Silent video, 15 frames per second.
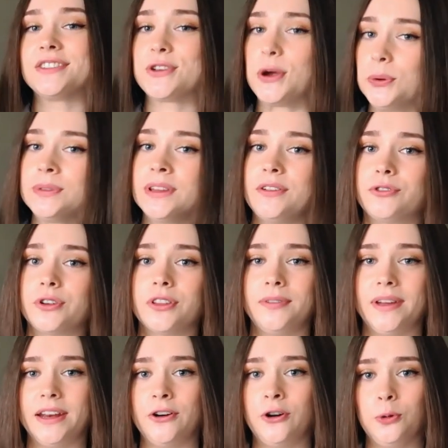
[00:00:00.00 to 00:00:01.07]
it's only for the
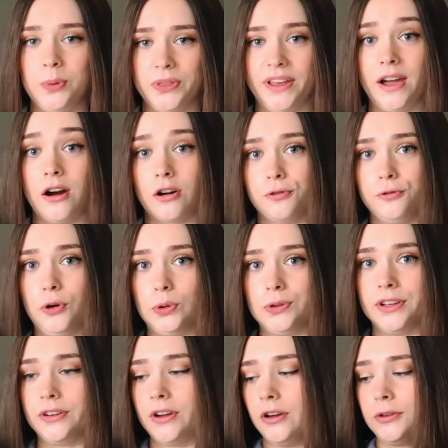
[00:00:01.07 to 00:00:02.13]
video, but they are
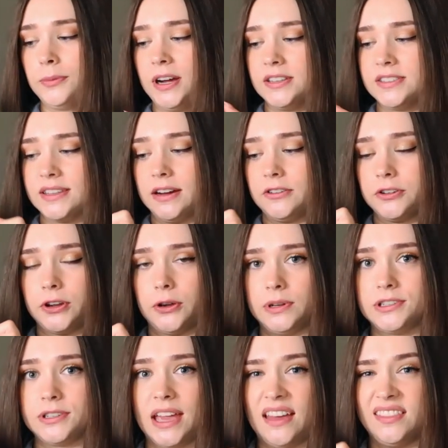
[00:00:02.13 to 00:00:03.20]
folded, otherwise they're
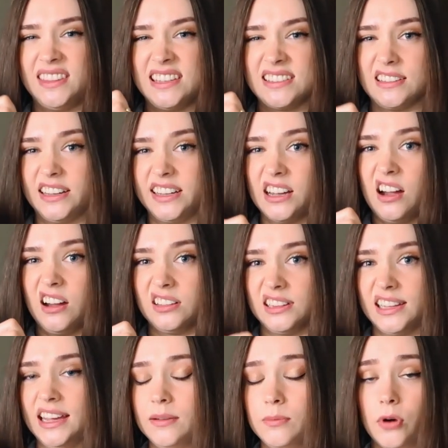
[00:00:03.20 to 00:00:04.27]
going to get these like
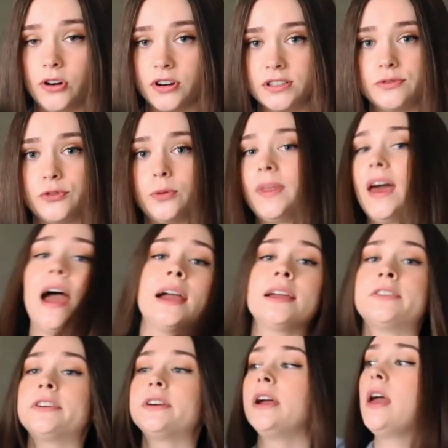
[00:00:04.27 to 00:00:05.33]
ugly marks from the hanger.